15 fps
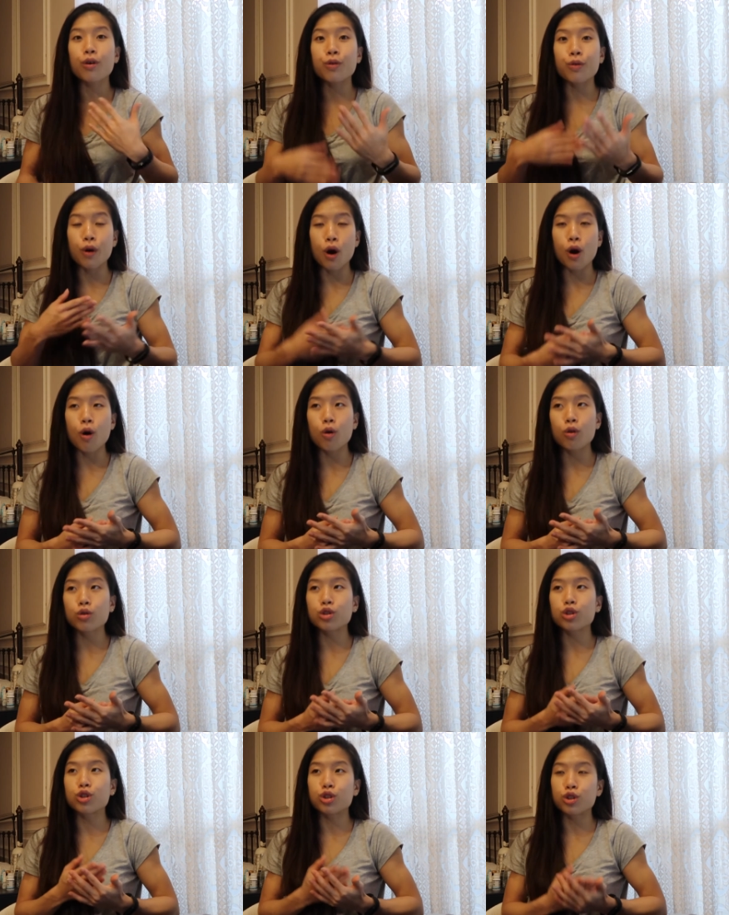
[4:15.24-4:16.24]
grow
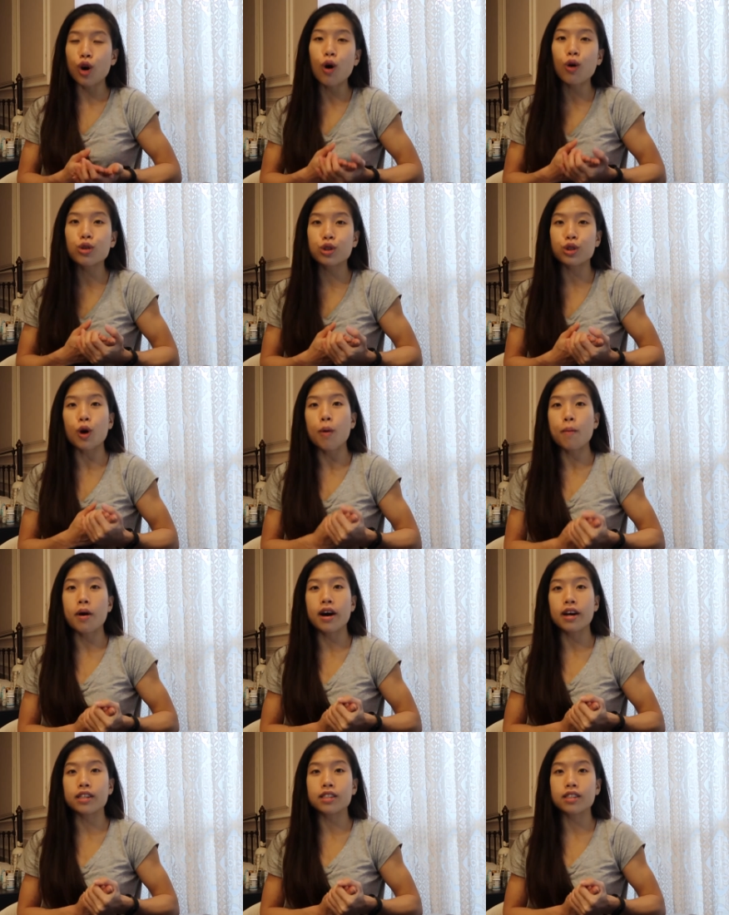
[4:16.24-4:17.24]
so, so
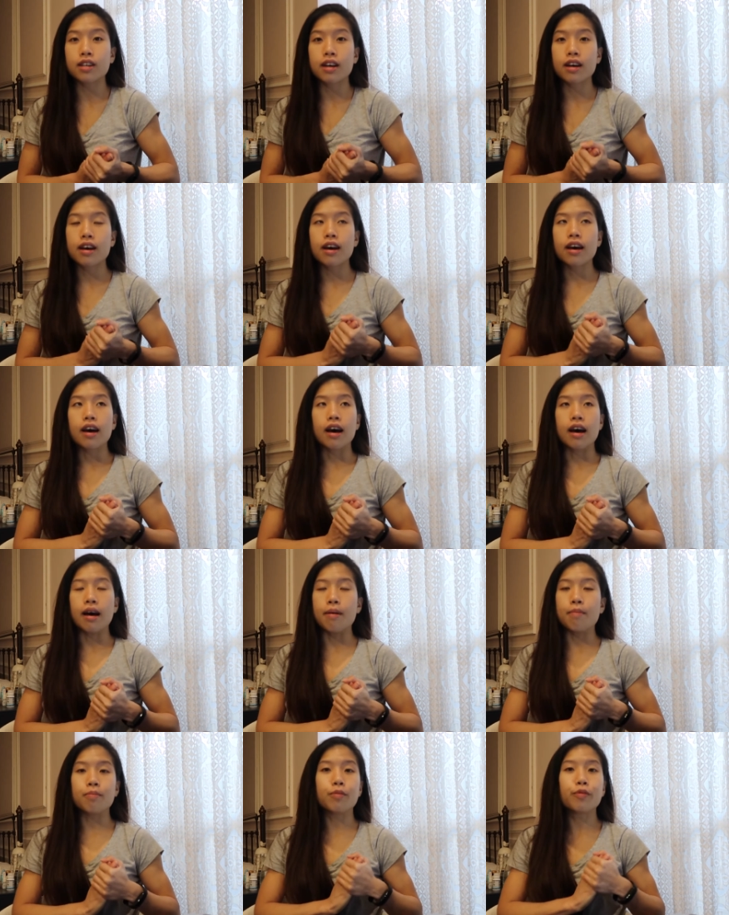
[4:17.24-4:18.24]
much
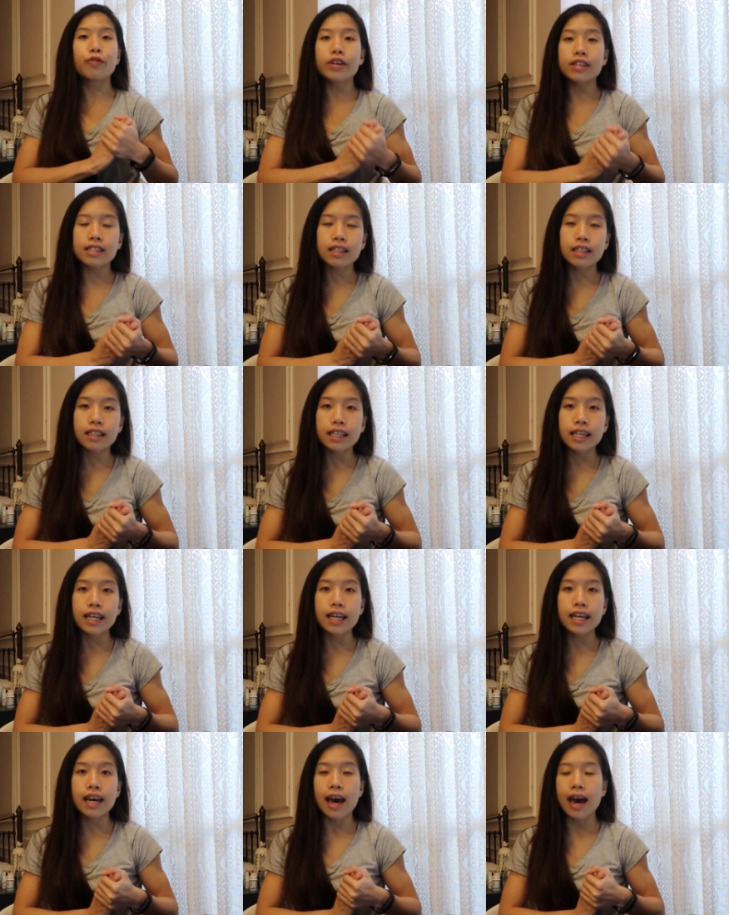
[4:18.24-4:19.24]
um,
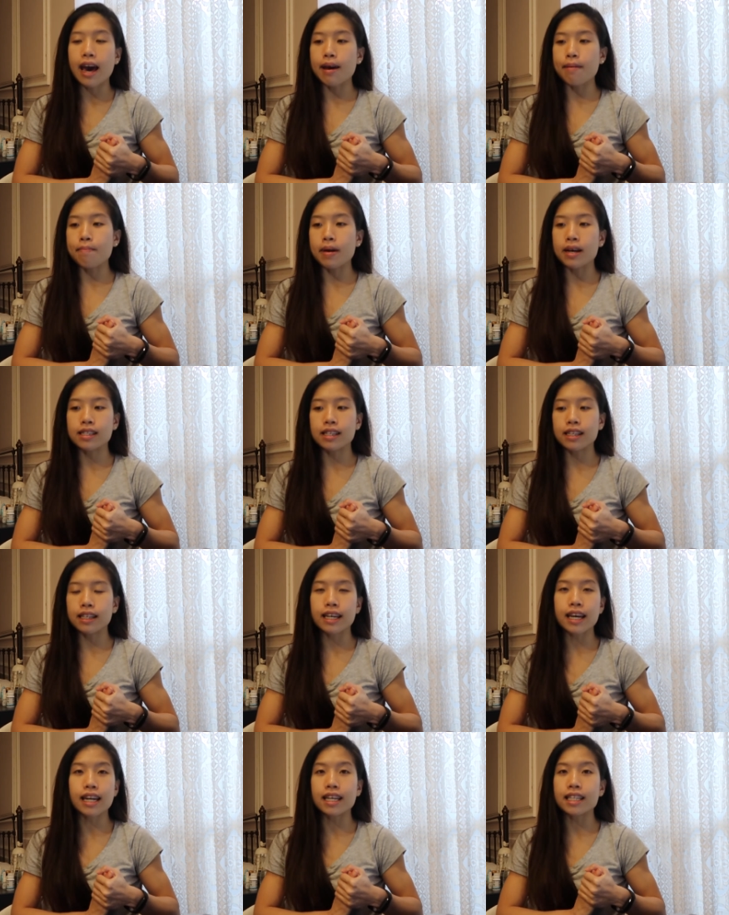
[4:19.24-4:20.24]
physically and
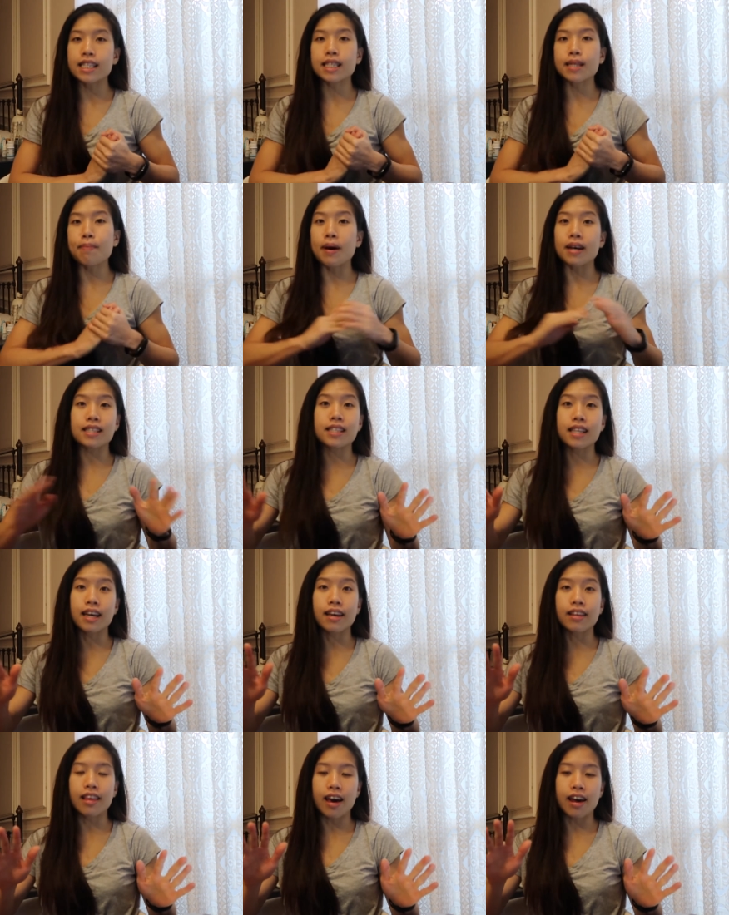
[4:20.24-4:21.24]
mentally, and it's the best
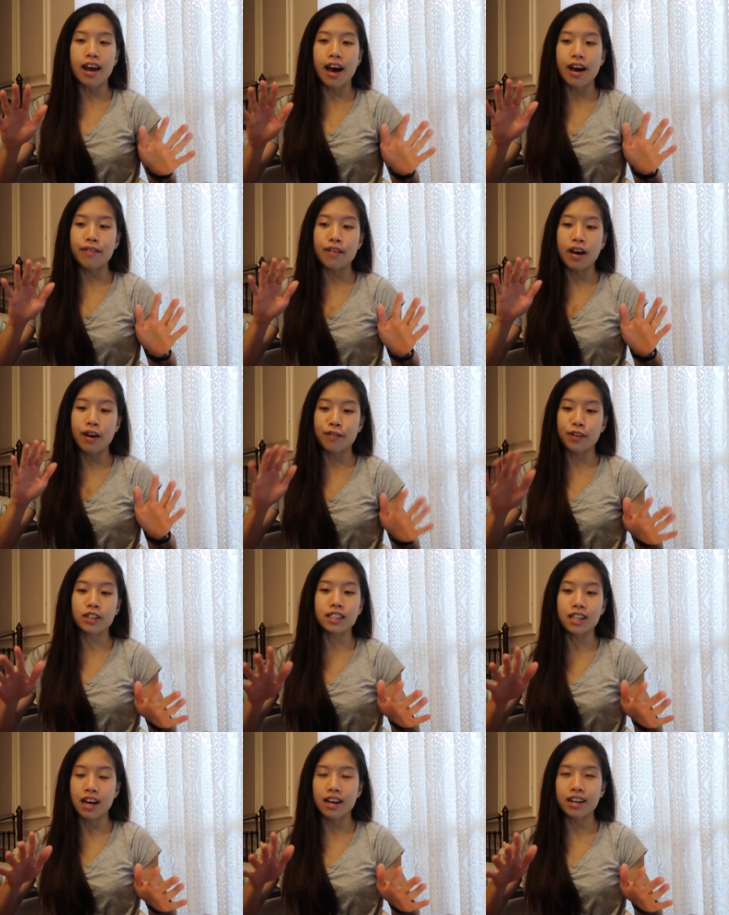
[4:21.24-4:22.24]
thing that I've ever
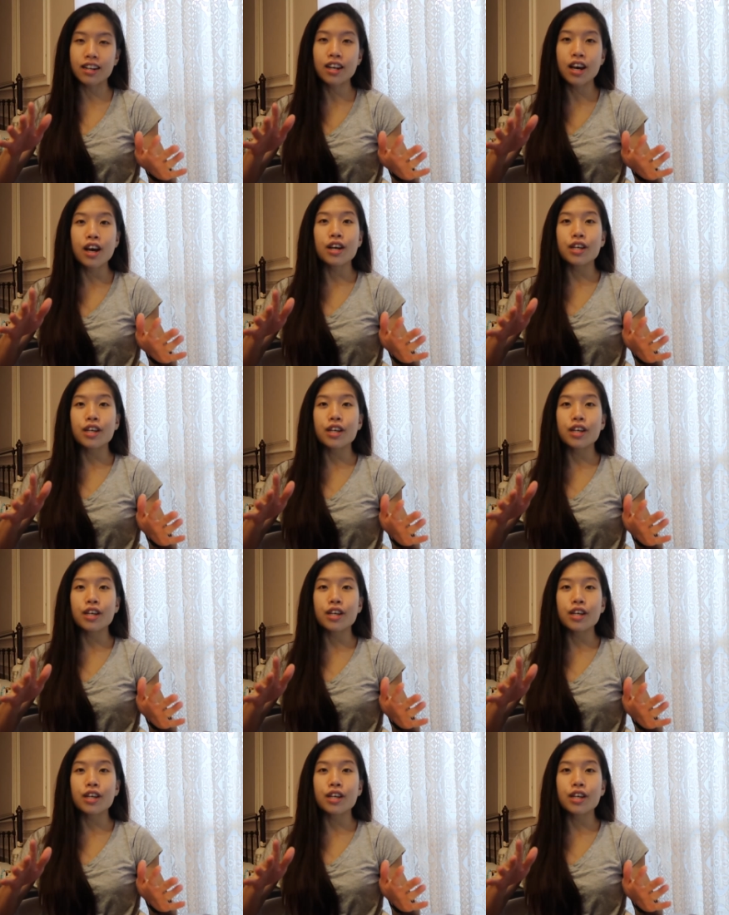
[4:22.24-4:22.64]
done.